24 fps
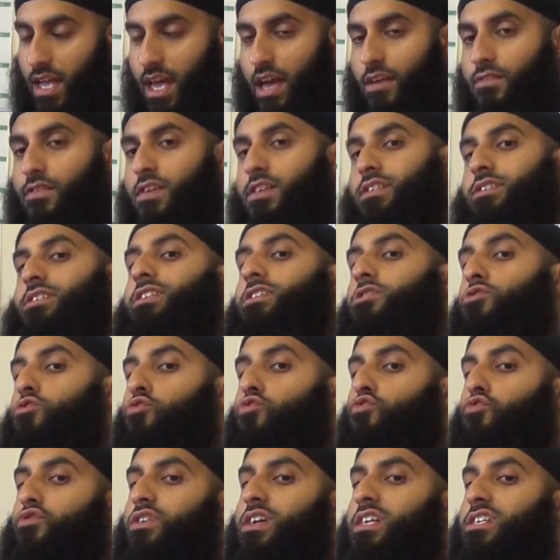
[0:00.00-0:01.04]
eventually you
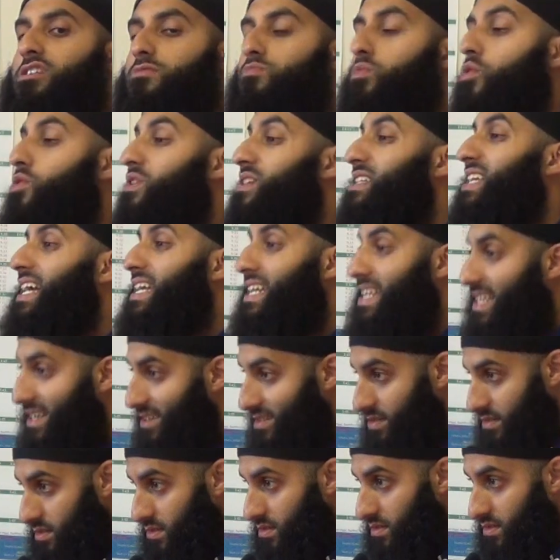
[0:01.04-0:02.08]
reach
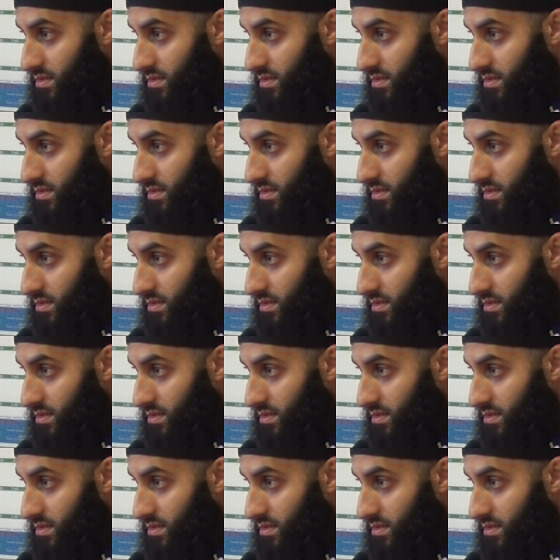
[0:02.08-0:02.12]
Mauritania,